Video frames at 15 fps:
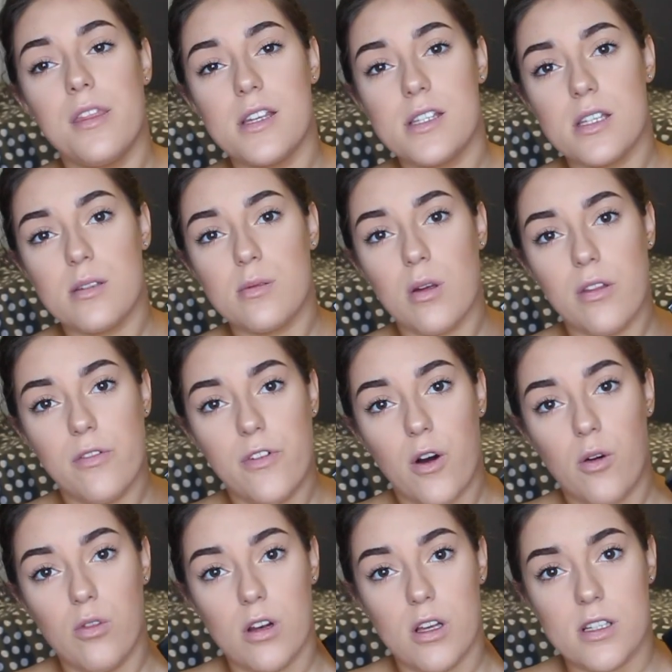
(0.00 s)
This is what the
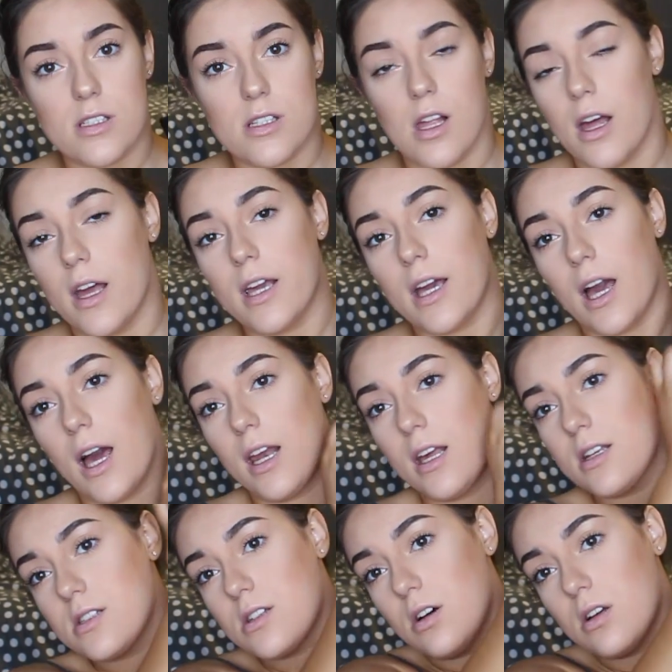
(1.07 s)
vault looks like, and
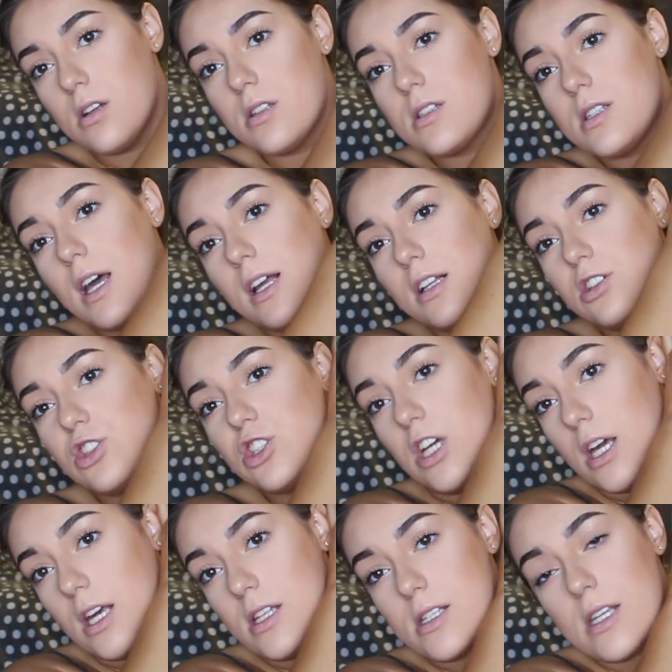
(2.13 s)
it's got 10
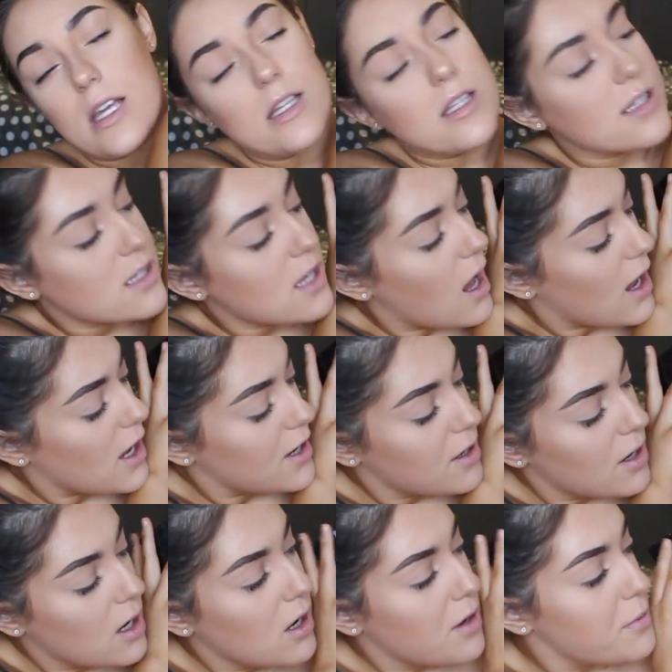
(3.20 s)
shades inside
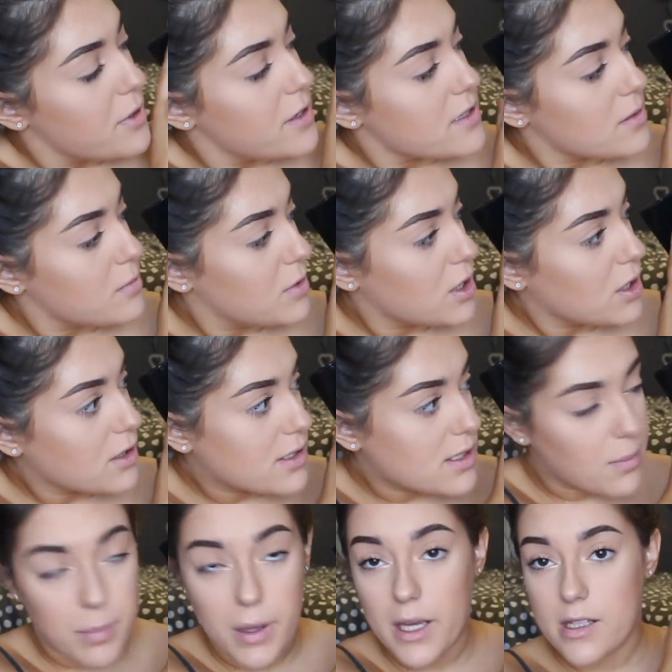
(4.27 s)
with some nudes,
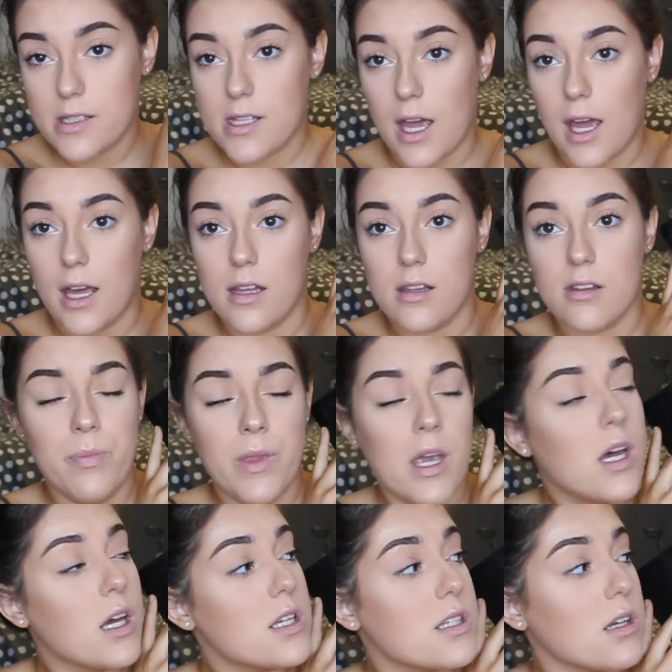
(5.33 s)
some pinks and
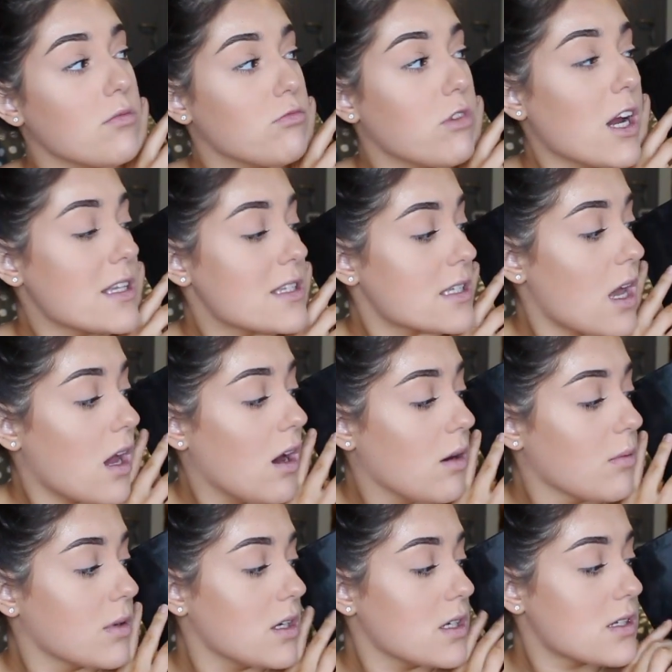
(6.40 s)
some reds.
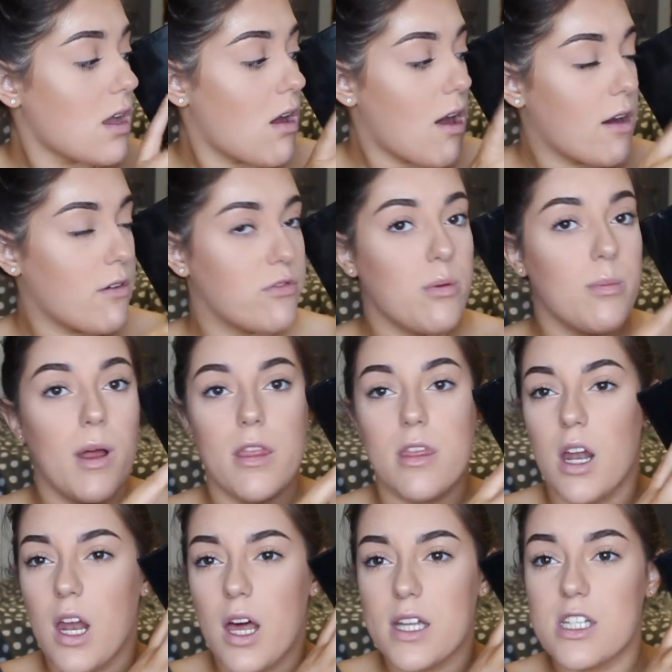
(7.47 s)
I'm going to start out from like
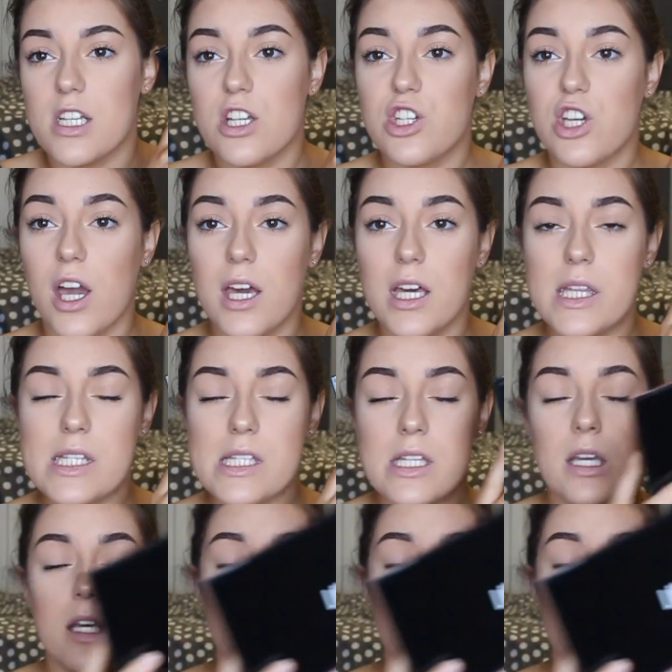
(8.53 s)
the lightest shades